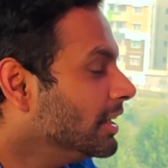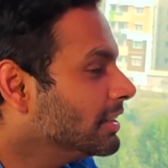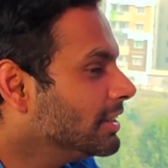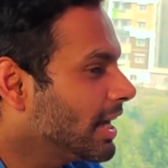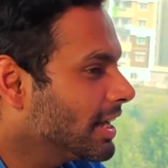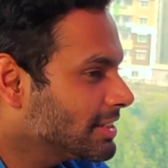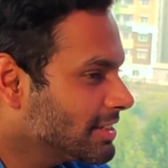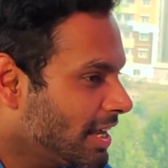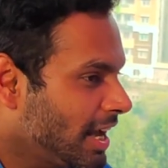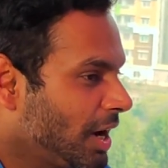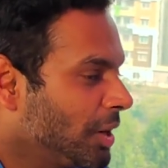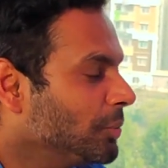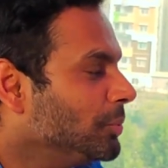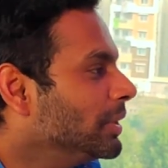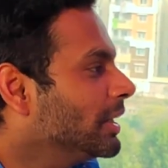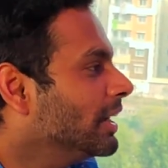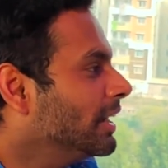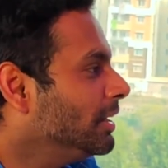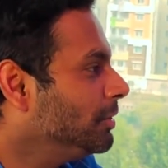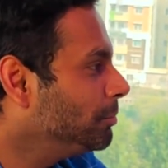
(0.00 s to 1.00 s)
That's how we
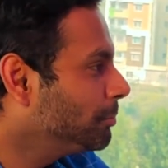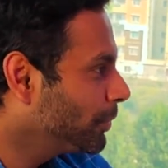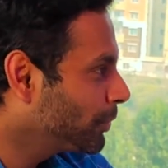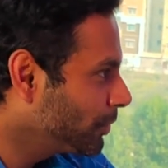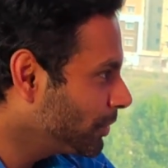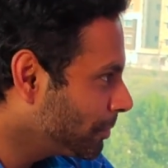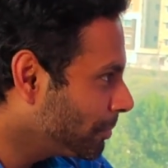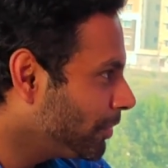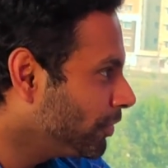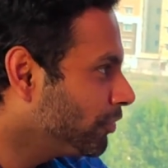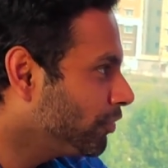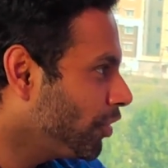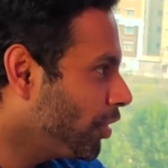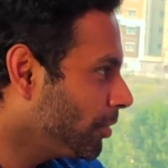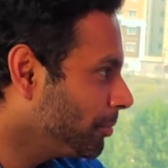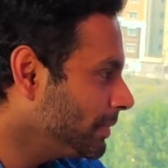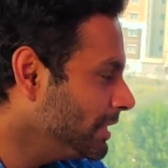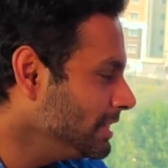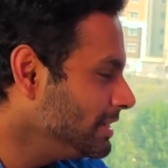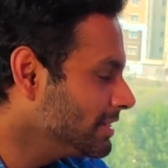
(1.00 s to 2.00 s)
can improve the
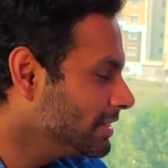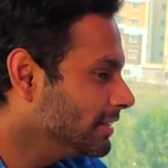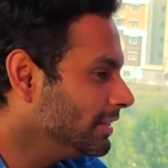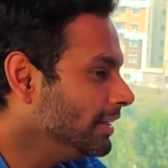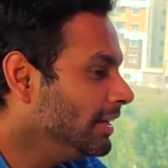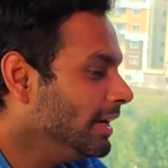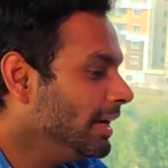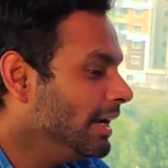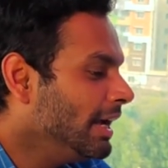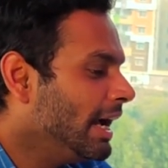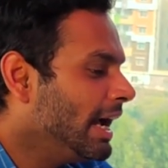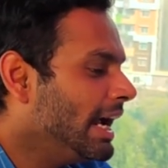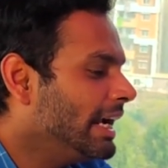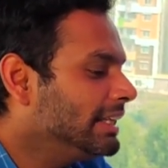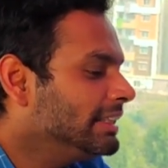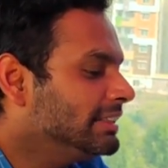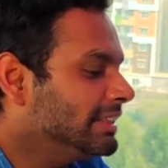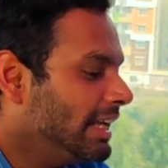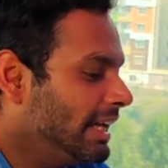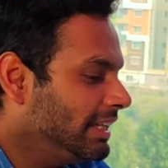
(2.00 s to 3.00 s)
performance.
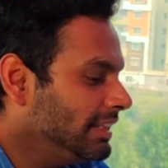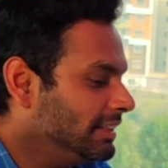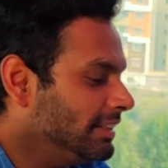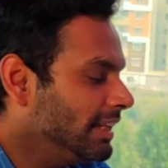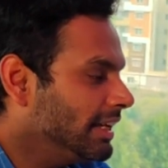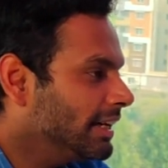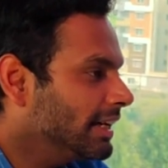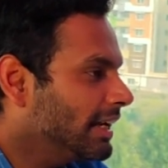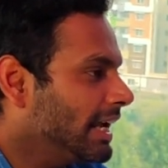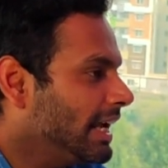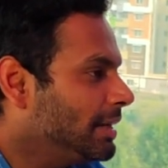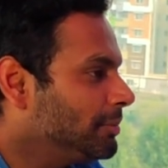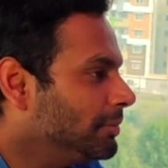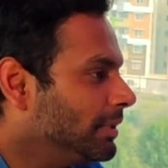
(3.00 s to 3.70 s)
And then there came